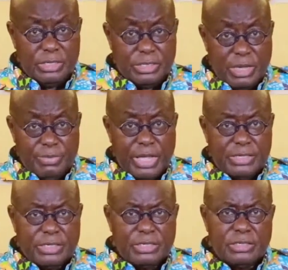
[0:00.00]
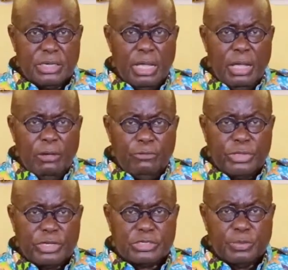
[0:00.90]
in some cases
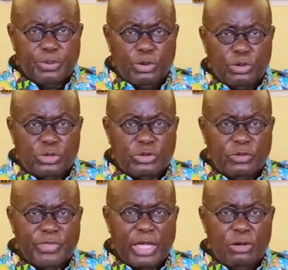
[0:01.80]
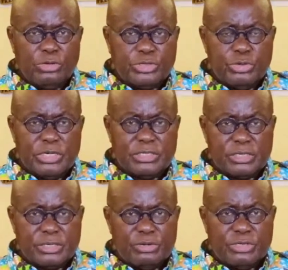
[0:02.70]
with the support of their old
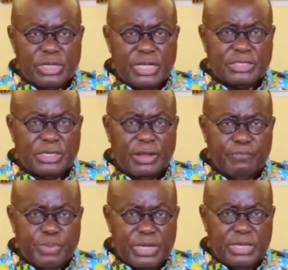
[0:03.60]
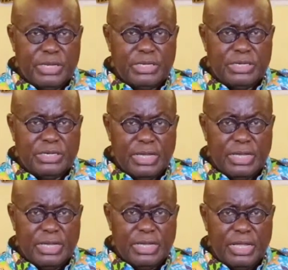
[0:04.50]
Students Association and
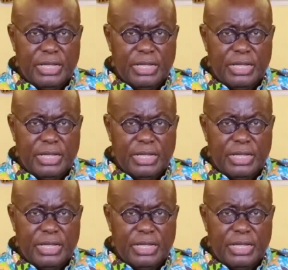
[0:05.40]
PTAs,